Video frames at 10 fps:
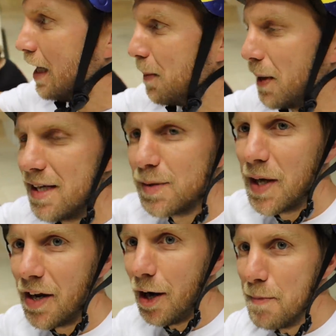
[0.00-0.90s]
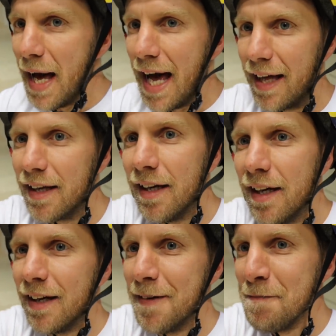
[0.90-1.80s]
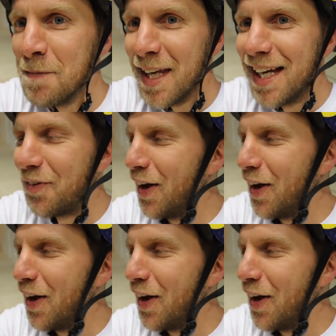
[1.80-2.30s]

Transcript: a place where no man has